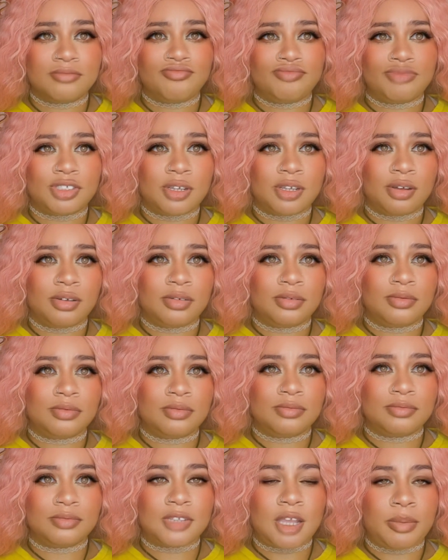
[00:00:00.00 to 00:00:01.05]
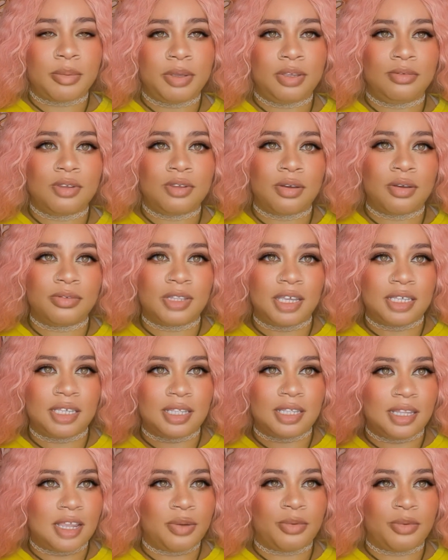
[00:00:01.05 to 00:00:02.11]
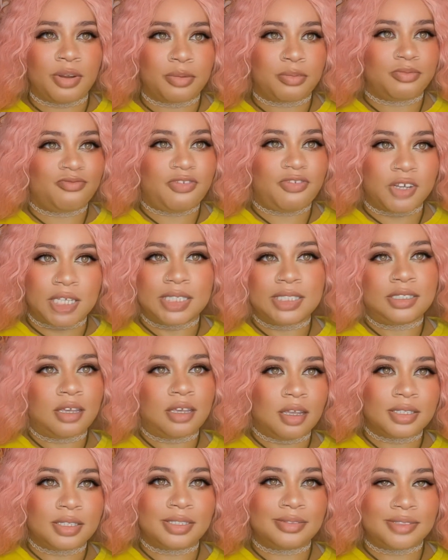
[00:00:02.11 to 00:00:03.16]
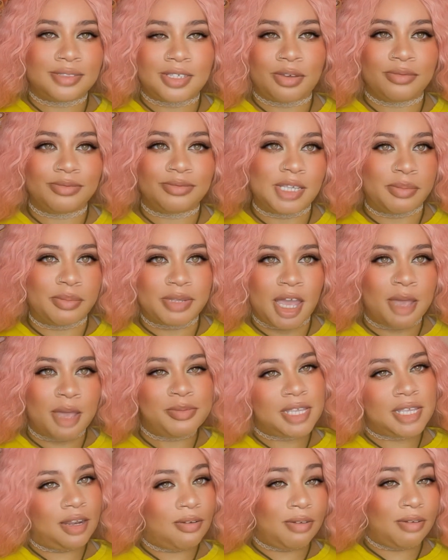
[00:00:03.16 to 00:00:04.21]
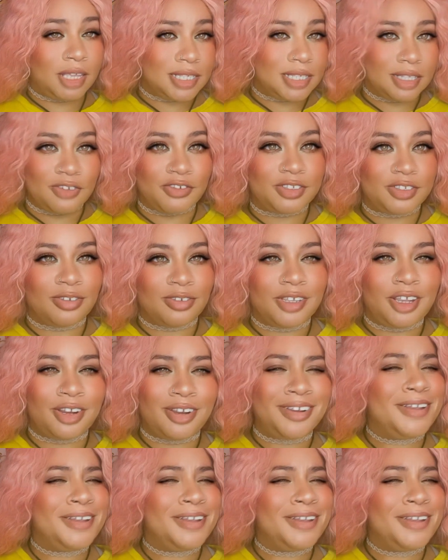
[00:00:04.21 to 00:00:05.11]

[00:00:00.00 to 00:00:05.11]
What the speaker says: So, I mean, you know, like, the network fucking sucks. So sometimes they don't get delivered till later.